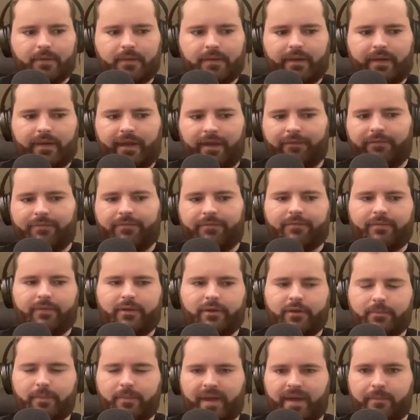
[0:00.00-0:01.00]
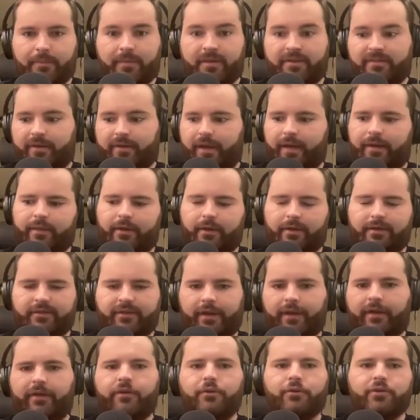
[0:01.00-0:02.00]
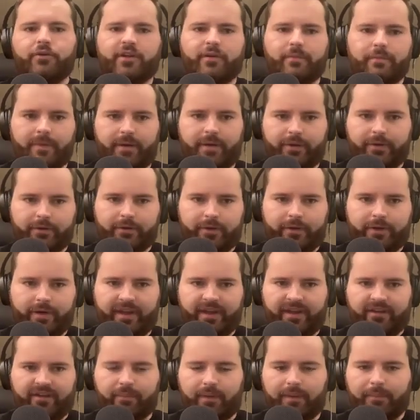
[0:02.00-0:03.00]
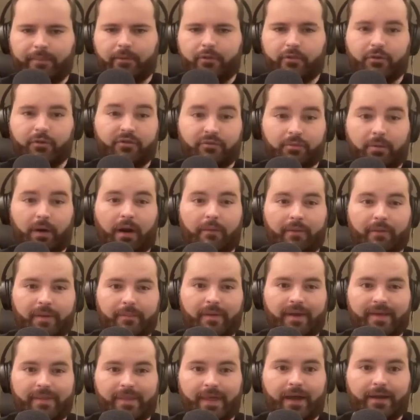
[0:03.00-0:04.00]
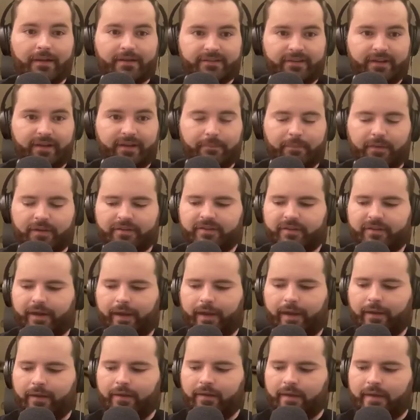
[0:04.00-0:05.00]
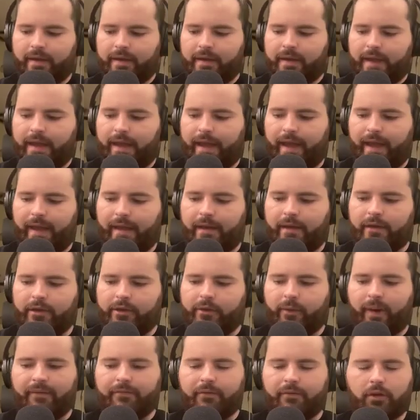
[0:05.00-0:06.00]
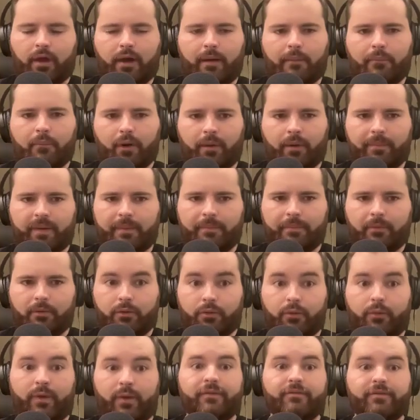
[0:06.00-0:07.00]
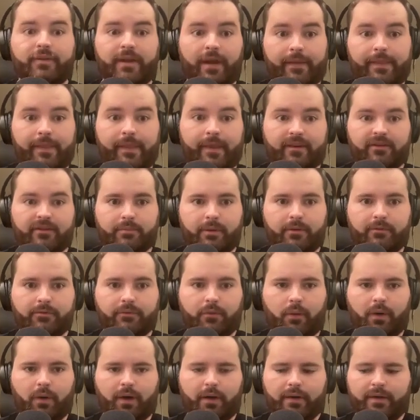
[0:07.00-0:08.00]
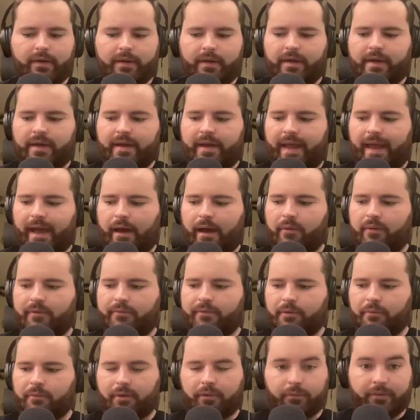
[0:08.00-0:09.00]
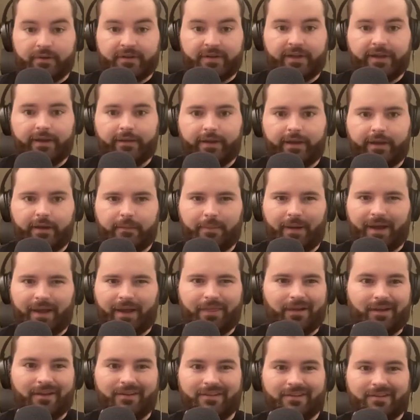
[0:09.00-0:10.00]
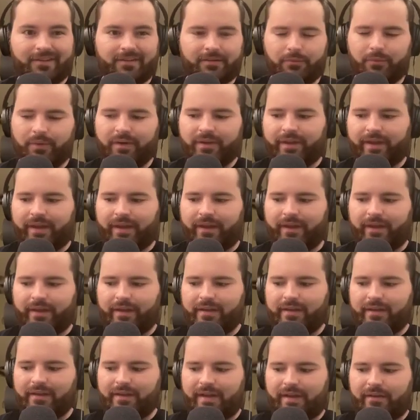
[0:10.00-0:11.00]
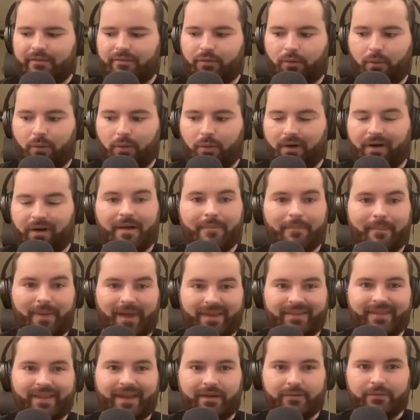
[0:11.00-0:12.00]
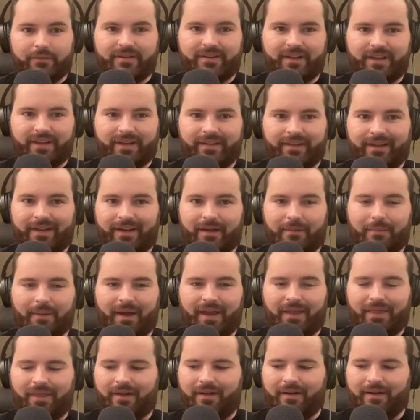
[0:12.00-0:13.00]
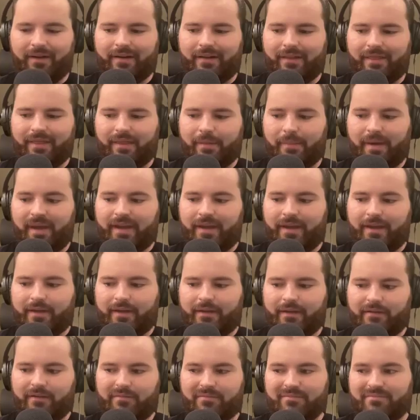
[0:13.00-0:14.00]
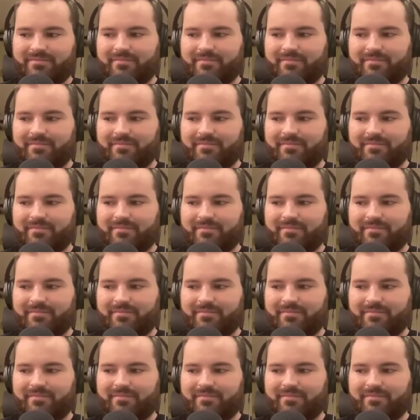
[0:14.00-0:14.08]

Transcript: if you make a mistake, there is a huge community of people who have probably made that same mistake. And you have a lot more people who have done this before. However, with reticulated pythons, really for a mainland reticulated python, the main